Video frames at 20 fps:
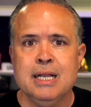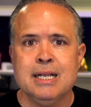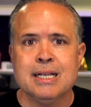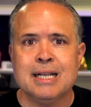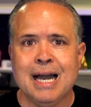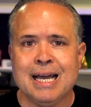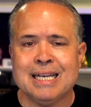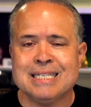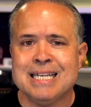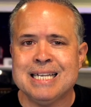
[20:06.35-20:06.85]

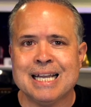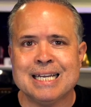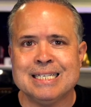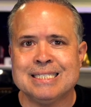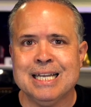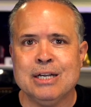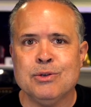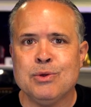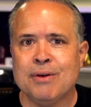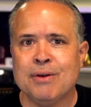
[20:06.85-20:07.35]
God is not going
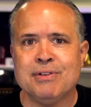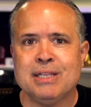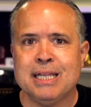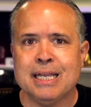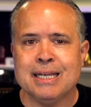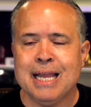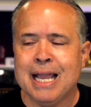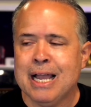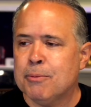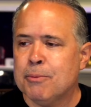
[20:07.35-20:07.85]
to tell you
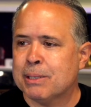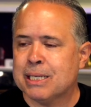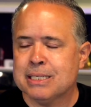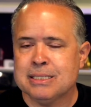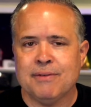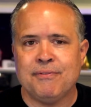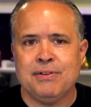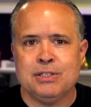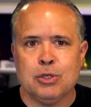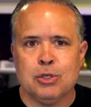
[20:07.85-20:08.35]
everything now,
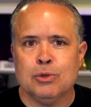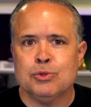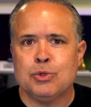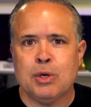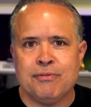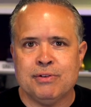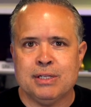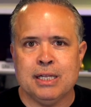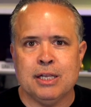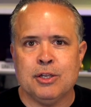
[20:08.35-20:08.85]
because if he told you
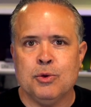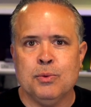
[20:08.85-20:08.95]
everything,